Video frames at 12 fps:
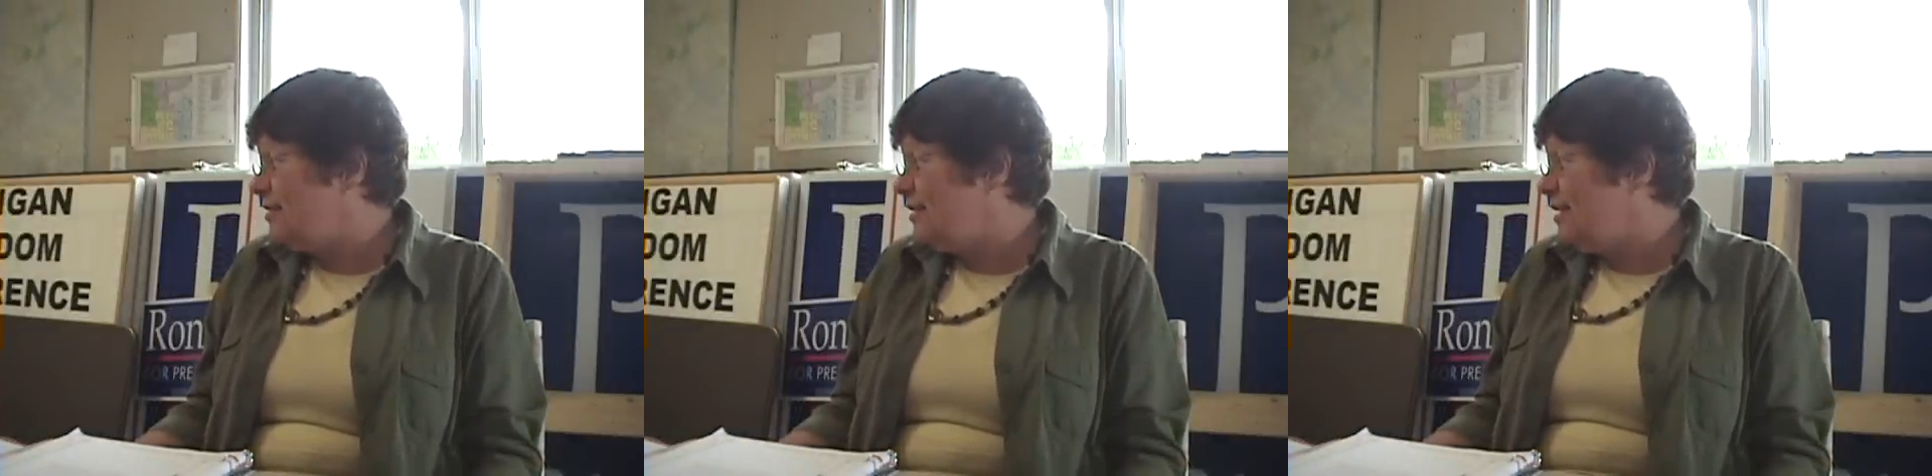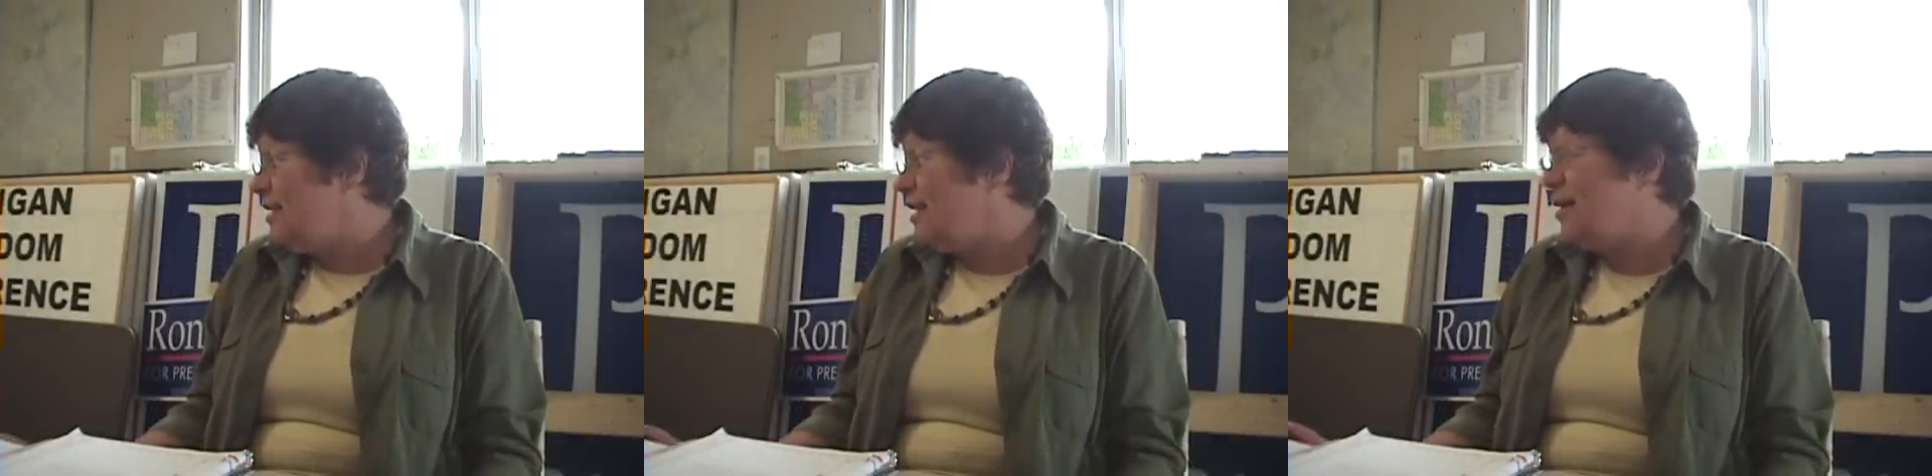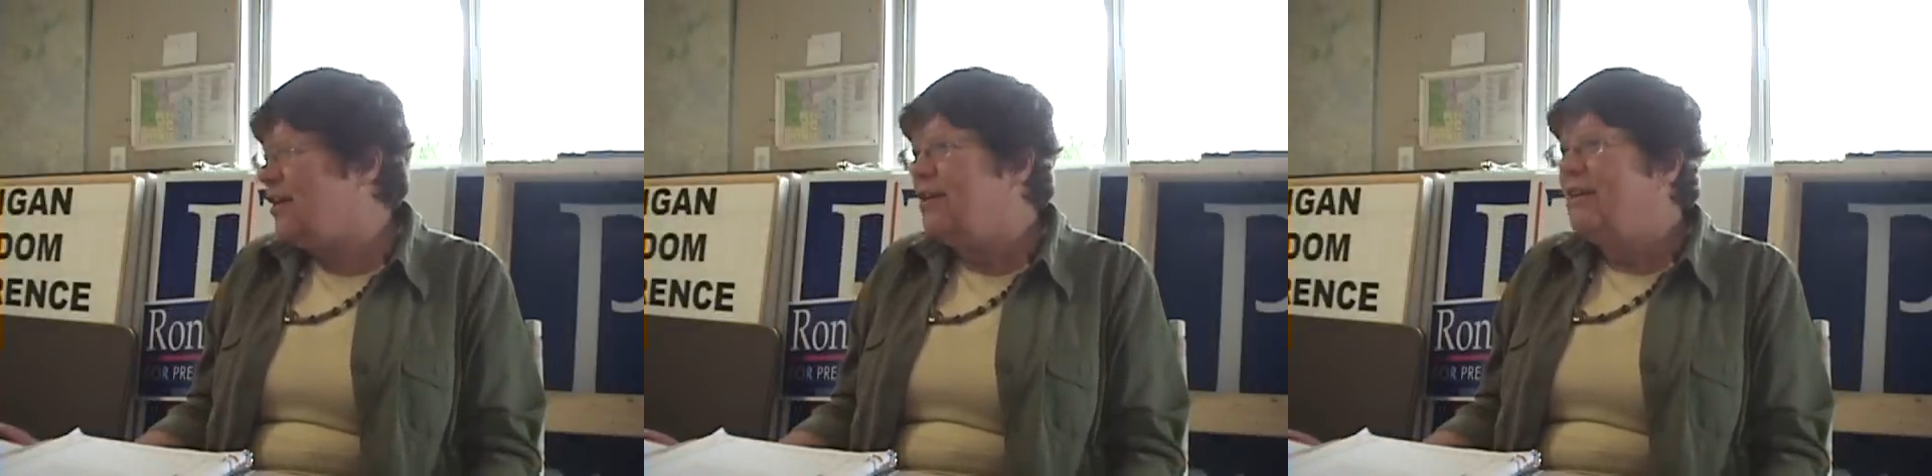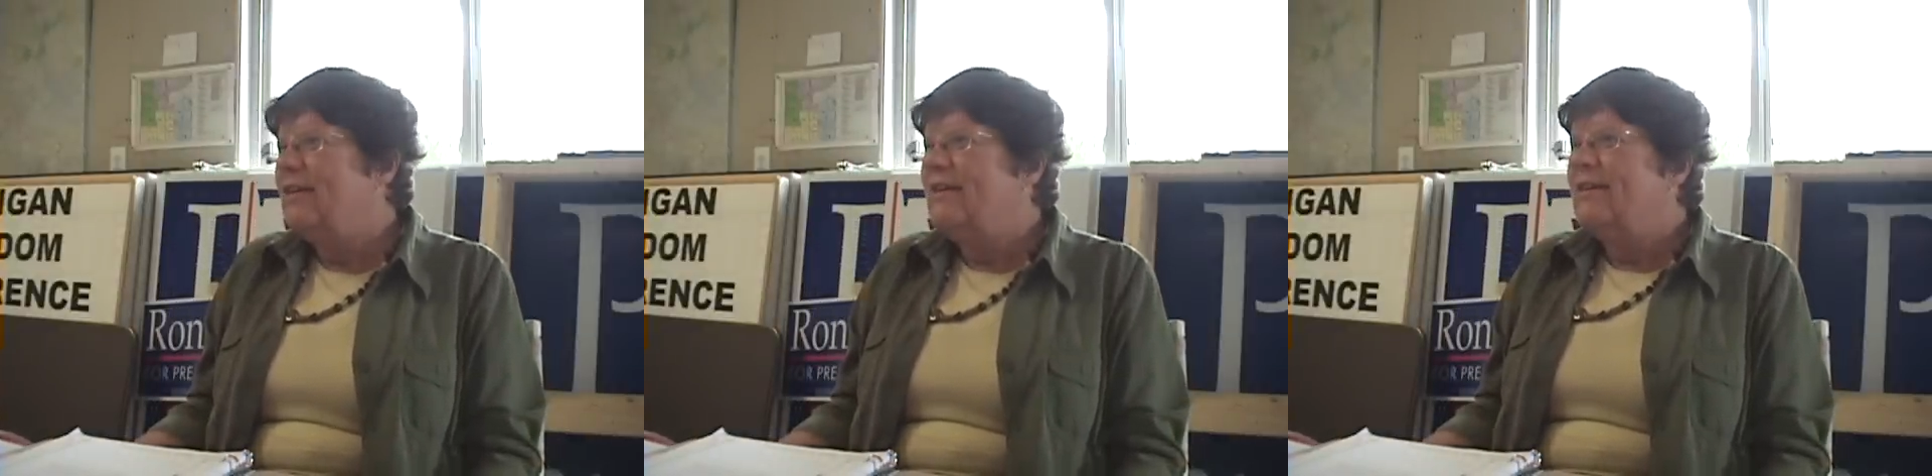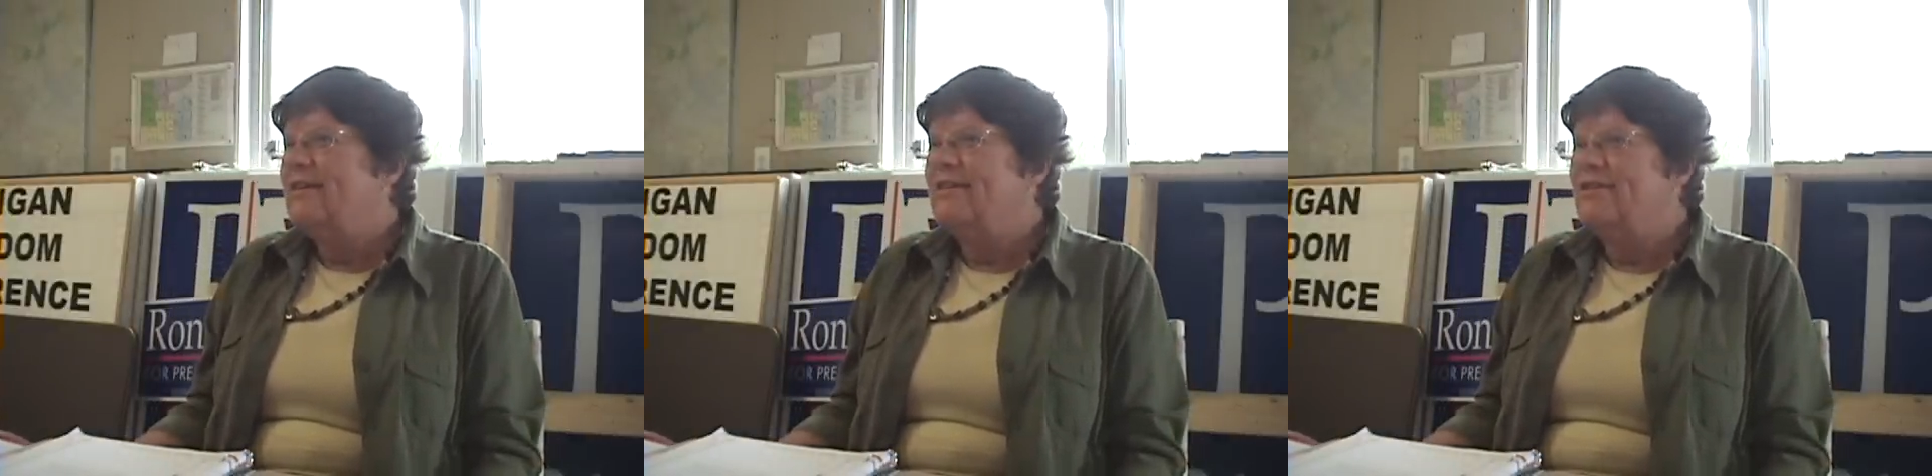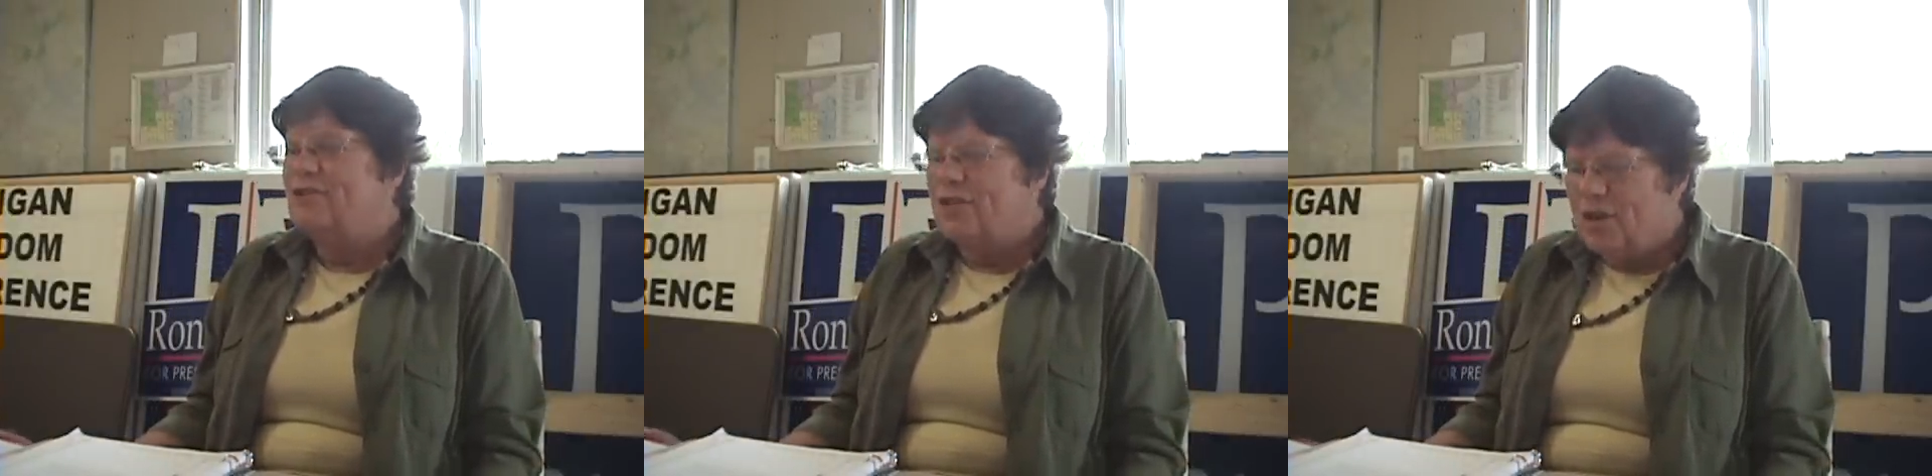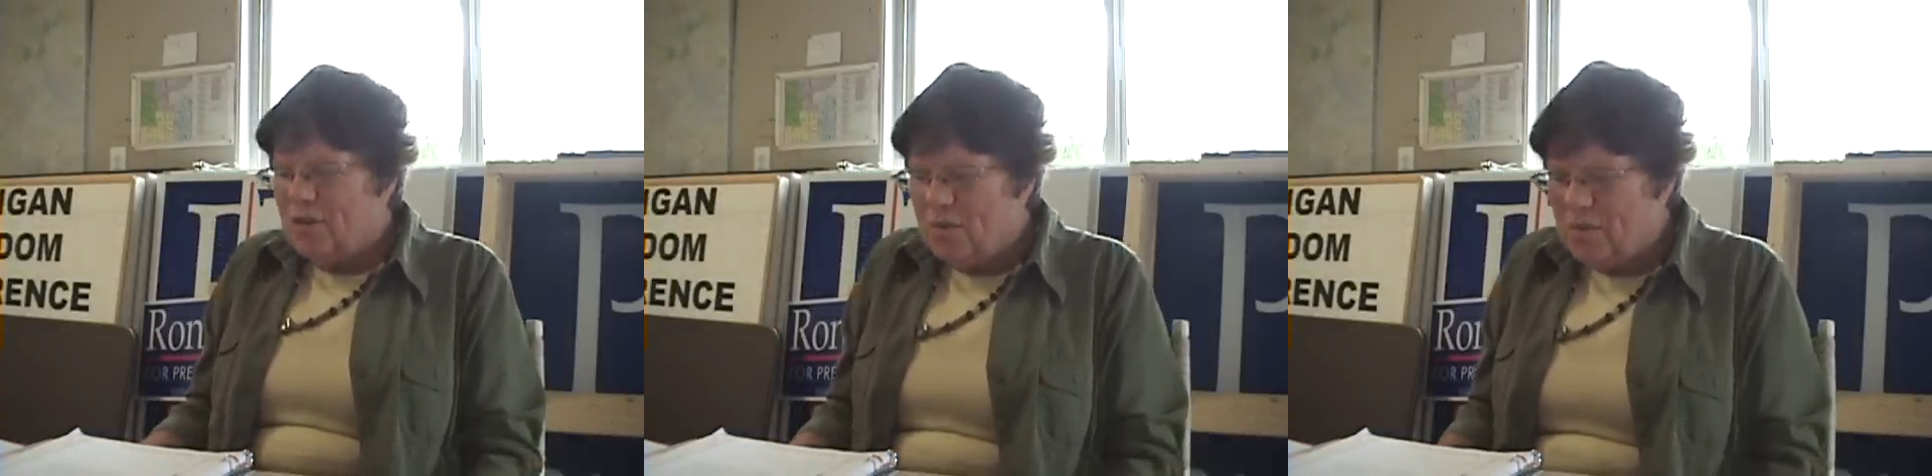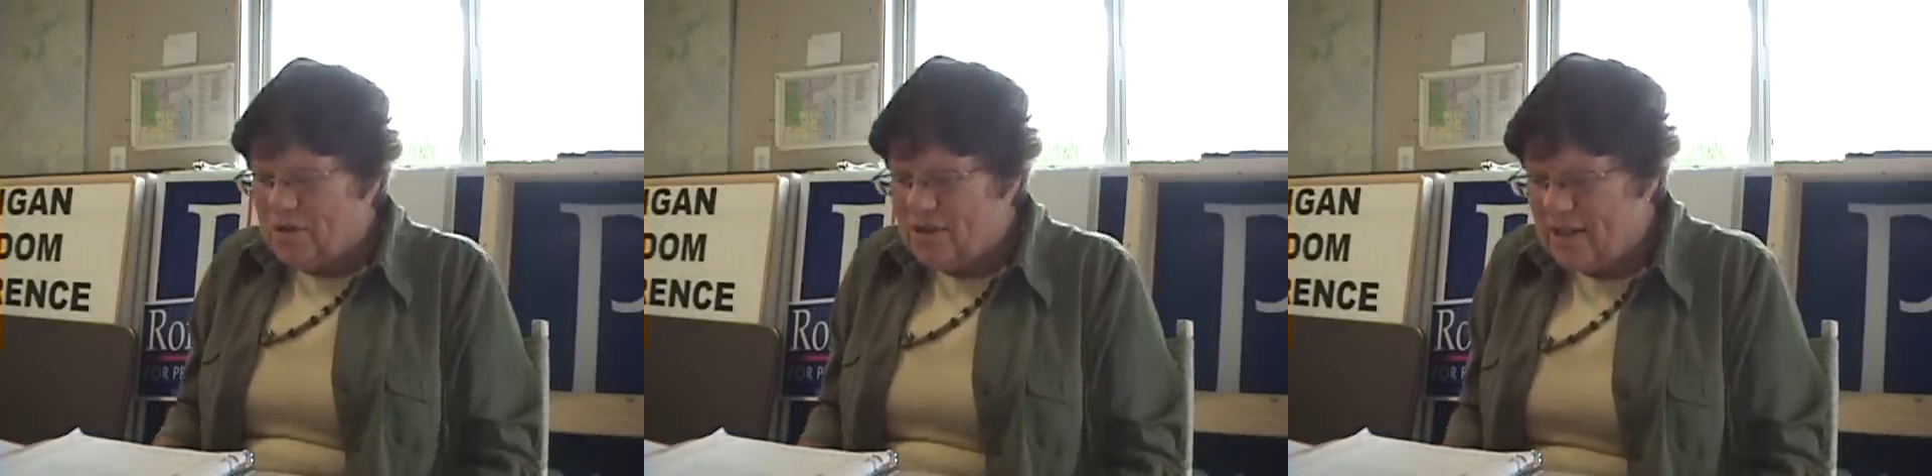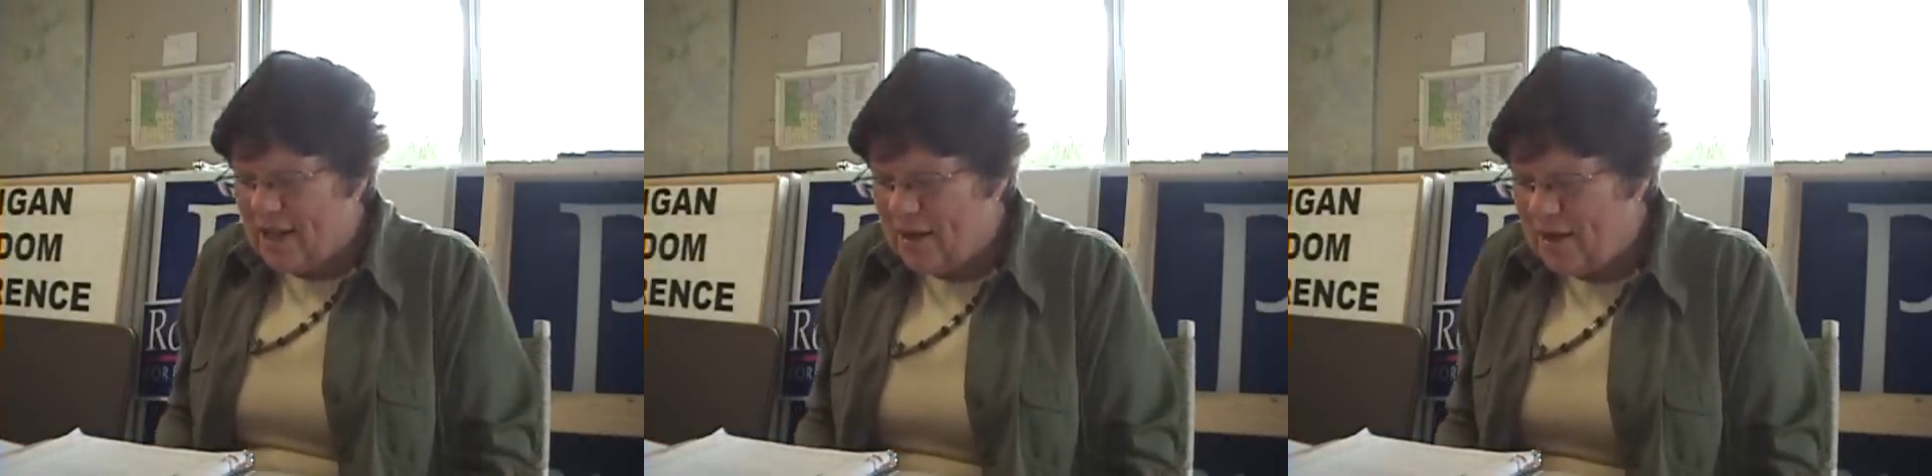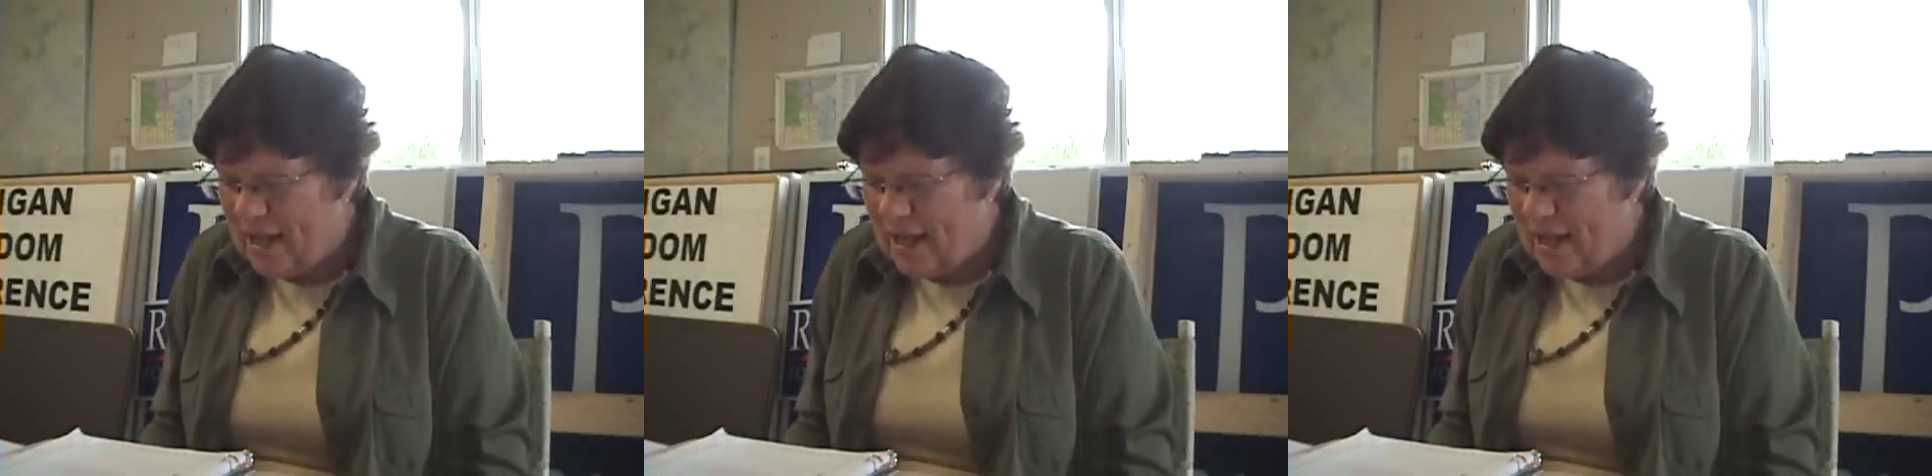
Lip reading: The chair was not.